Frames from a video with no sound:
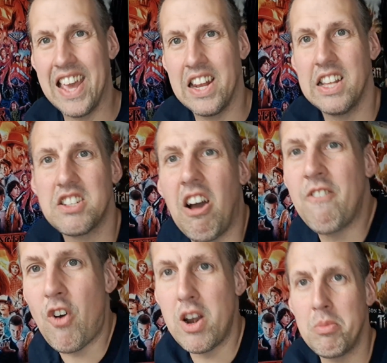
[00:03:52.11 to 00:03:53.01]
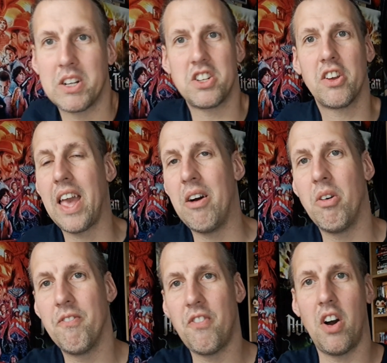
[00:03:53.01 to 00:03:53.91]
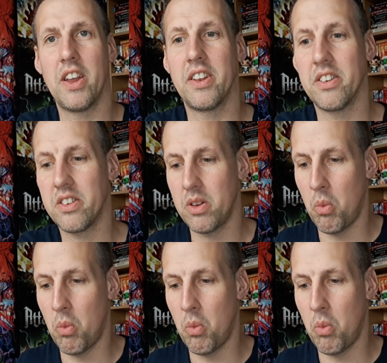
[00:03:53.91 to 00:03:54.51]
unless I very much luck out and find